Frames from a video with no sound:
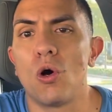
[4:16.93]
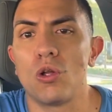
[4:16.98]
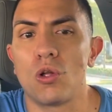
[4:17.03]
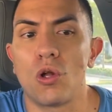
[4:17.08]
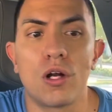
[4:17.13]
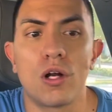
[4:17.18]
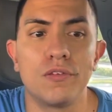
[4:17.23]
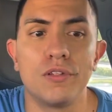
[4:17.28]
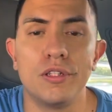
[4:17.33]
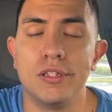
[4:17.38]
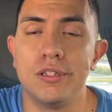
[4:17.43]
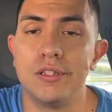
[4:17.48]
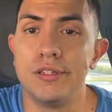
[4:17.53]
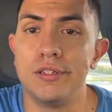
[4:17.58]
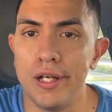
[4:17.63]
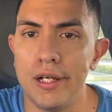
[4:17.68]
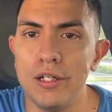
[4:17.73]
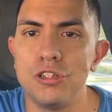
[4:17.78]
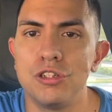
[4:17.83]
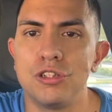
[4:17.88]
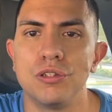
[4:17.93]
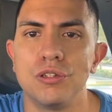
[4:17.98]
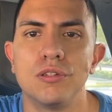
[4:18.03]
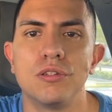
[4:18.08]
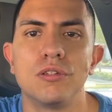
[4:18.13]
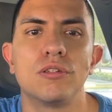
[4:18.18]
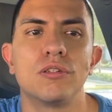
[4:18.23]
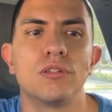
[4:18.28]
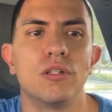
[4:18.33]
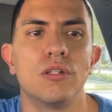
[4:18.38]
a lot of these
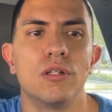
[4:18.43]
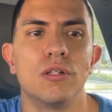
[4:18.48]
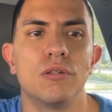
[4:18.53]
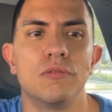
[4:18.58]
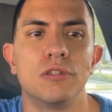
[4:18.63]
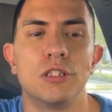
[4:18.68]
nations uh,